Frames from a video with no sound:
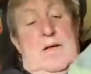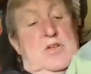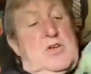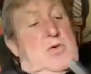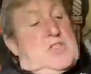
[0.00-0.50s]

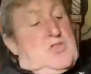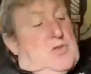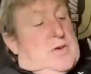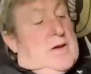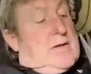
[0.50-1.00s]
So it's not
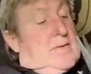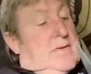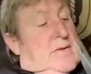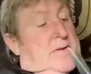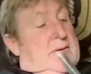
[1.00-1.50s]

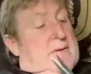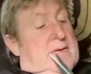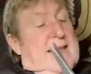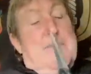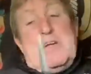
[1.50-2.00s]

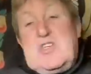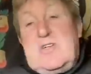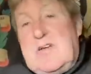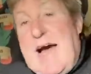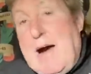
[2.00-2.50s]

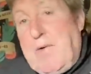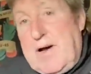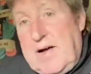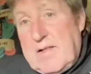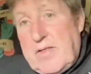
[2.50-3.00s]
damaging to our
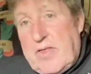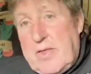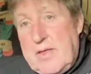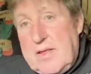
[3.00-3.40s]
health,